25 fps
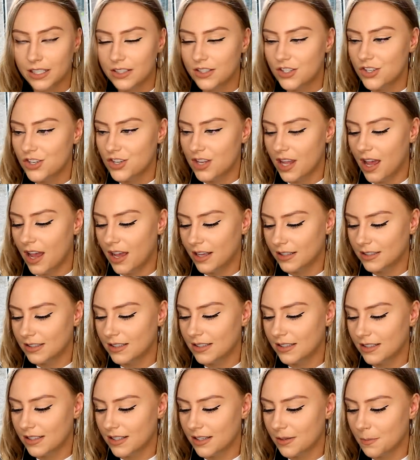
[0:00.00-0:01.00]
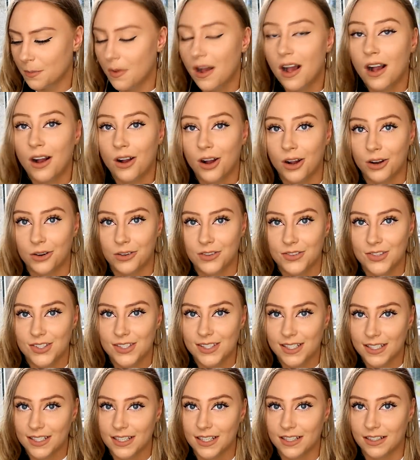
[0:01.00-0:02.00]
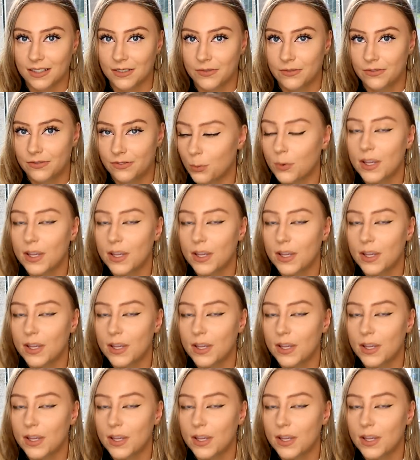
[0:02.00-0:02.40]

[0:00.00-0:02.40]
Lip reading: It's not harsh enough.